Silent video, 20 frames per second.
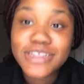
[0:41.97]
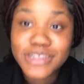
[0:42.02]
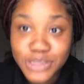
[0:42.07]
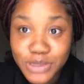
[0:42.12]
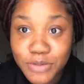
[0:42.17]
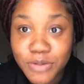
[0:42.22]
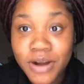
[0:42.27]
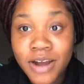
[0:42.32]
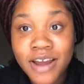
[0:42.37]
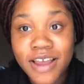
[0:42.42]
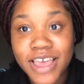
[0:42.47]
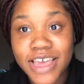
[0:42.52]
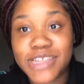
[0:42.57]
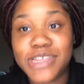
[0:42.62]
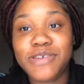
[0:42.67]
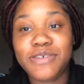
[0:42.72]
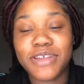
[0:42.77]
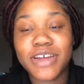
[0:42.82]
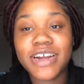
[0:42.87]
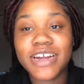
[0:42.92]
to work at
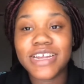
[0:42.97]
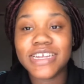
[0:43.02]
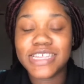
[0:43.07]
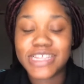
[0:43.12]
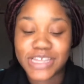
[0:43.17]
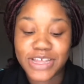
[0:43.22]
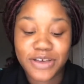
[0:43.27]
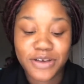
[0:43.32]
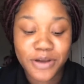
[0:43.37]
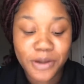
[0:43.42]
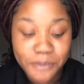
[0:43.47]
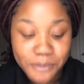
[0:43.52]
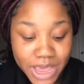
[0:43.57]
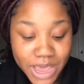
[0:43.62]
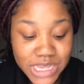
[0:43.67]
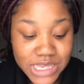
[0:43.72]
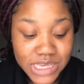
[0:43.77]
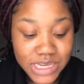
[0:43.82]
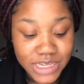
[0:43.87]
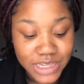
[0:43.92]
2 30 so
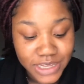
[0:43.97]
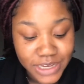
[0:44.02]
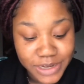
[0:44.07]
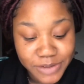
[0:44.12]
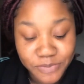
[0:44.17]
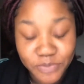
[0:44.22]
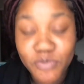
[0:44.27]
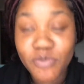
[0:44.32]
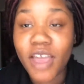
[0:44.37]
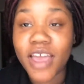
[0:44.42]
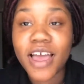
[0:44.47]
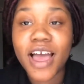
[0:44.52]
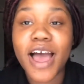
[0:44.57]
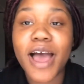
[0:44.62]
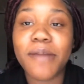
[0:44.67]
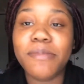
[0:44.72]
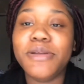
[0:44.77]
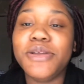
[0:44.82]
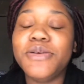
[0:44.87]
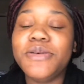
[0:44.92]
basically
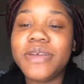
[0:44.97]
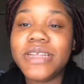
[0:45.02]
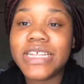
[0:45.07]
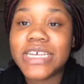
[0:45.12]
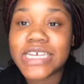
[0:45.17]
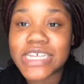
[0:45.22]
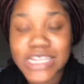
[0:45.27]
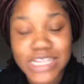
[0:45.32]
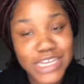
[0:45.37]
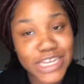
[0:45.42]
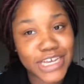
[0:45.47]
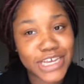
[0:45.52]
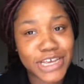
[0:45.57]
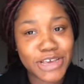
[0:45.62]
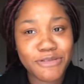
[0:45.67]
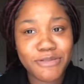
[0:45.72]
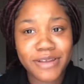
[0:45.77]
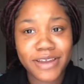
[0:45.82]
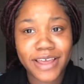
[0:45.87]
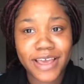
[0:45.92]
i'm doing this
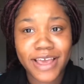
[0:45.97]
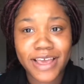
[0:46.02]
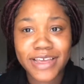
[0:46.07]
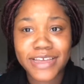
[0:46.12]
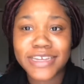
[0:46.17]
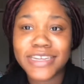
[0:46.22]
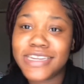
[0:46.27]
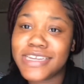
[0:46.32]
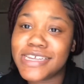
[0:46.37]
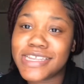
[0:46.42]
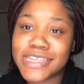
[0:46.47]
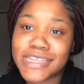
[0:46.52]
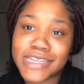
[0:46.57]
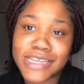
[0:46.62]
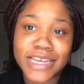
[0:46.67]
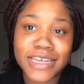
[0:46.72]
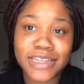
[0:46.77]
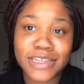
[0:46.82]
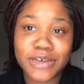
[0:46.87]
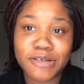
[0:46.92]
Q and A, just
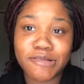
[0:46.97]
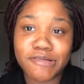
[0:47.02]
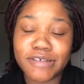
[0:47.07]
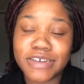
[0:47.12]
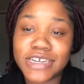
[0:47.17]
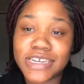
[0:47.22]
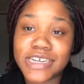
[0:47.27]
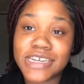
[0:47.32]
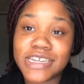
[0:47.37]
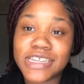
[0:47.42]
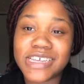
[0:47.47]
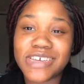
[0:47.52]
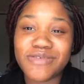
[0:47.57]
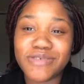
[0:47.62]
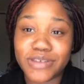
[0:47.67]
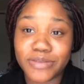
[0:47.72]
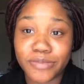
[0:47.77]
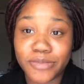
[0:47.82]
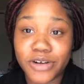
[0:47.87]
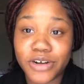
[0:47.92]
10 little questions it
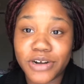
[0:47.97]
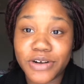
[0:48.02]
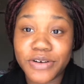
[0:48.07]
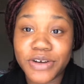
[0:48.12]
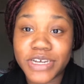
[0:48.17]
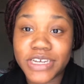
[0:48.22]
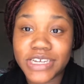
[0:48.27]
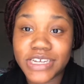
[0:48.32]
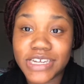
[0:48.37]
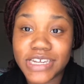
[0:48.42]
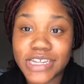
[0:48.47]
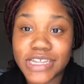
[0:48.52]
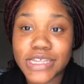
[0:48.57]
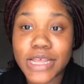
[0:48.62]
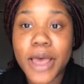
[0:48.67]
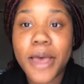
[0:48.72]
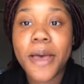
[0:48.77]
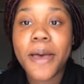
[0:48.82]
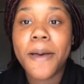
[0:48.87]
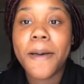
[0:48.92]
was more questions
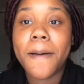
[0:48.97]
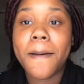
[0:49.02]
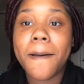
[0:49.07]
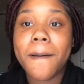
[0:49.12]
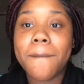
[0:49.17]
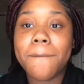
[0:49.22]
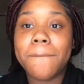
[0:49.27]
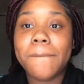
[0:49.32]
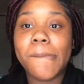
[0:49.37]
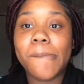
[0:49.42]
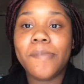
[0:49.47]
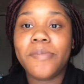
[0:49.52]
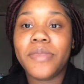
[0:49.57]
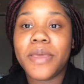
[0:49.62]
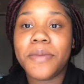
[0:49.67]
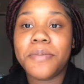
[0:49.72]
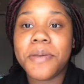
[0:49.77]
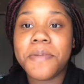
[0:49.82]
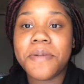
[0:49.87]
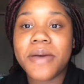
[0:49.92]

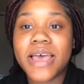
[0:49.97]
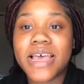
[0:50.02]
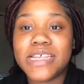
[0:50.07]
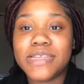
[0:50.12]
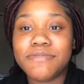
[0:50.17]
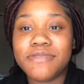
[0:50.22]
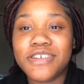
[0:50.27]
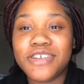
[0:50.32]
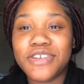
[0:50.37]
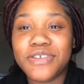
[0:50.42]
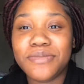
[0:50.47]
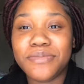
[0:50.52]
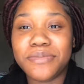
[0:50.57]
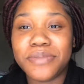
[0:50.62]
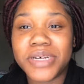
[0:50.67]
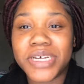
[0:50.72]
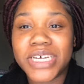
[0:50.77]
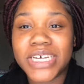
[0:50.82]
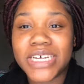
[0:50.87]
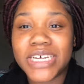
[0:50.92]
that people asked me to do
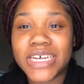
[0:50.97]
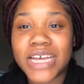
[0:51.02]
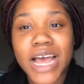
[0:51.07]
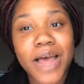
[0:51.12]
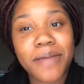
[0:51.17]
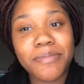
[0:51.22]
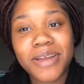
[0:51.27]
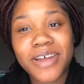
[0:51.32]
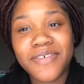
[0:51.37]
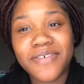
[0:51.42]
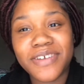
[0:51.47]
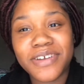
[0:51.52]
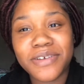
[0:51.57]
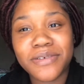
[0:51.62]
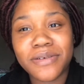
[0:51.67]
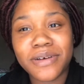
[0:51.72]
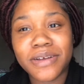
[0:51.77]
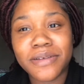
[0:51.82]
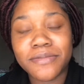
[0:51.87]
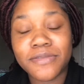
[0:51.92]
but i'm not gonna
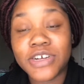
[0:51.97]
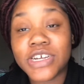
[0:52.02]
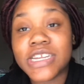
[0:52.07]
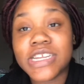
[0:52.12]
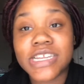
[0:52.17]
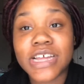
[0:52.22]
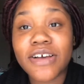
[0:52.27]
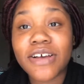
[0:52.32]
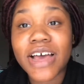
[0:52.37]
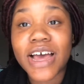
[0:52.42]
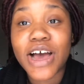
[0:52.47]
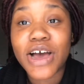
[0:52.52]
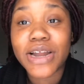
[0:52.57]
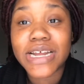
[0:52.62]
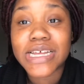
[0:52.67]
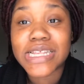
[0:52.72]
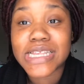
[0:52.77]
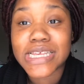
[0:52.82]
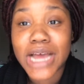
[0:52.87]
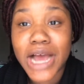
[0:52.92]
do all them questions i got
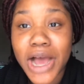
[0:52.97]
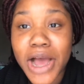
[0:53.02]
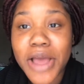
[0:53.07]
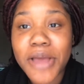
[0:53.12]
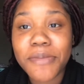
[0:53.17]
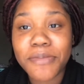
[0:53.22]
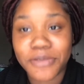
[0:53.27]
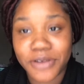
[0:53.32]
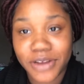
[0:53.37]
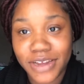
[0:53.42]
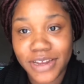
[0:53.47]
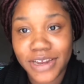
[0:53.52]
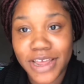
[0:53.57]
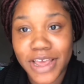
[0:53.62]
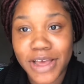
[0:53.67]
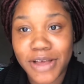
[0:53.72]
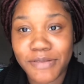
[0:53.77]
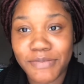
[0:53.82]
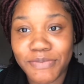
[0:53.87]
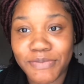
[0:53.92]
all the time right
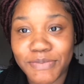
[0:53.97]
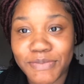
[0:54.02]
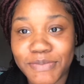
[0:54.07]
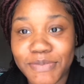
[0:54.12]
now